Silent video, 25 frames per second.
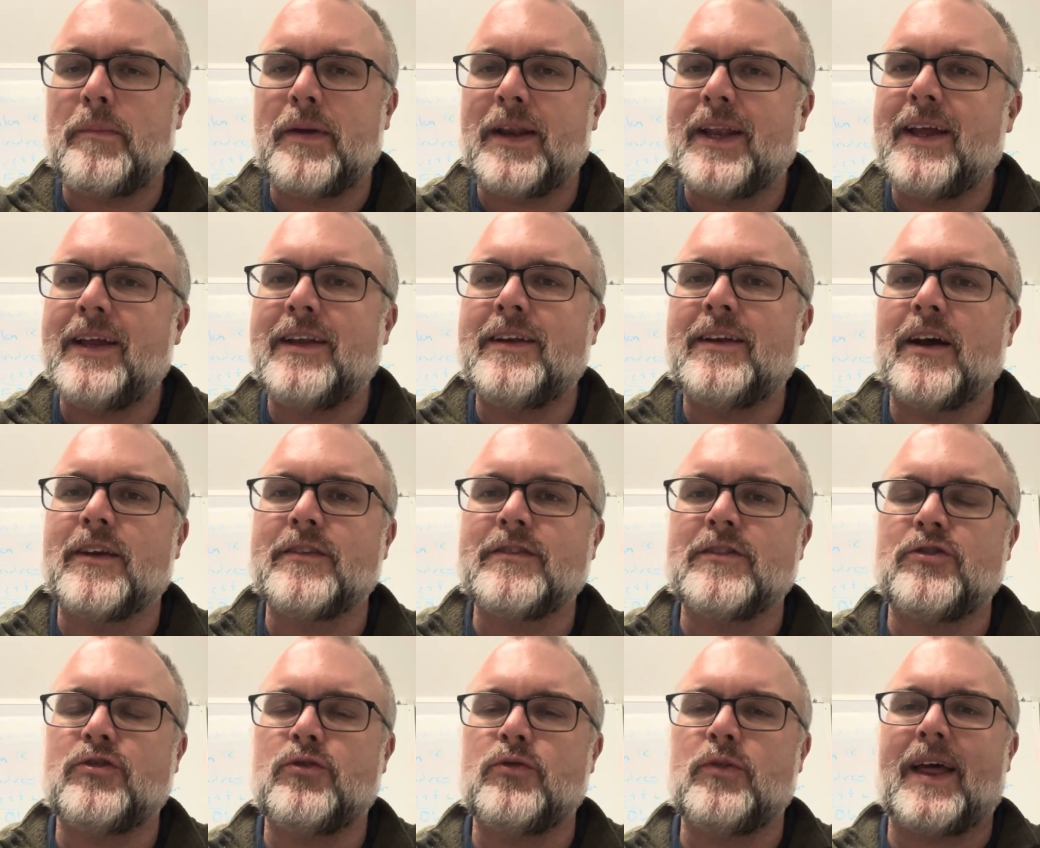But he
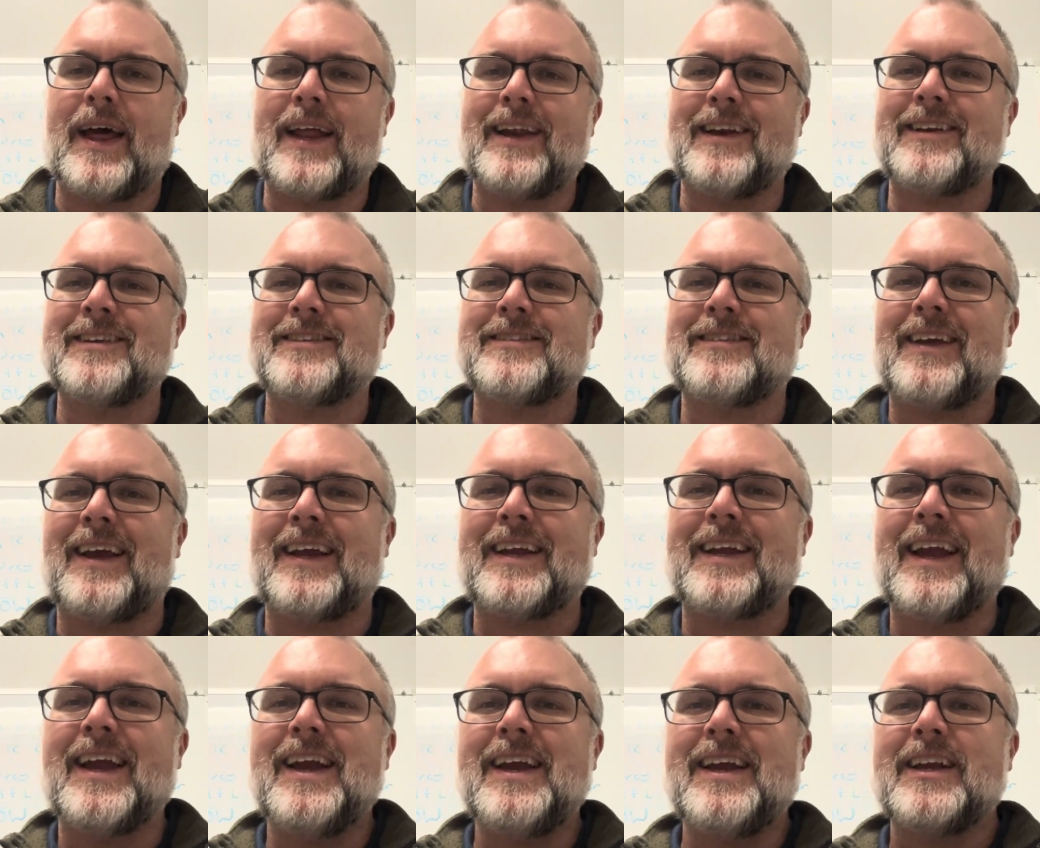doesn't do that, and it's
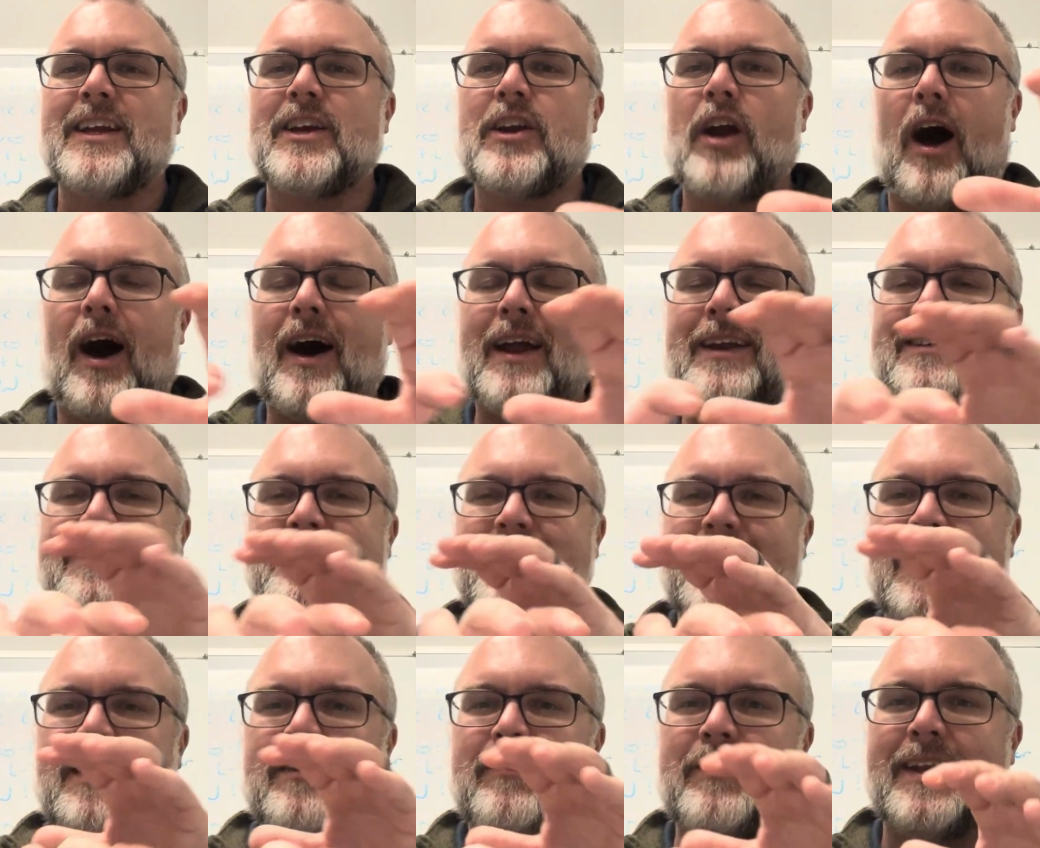like, God is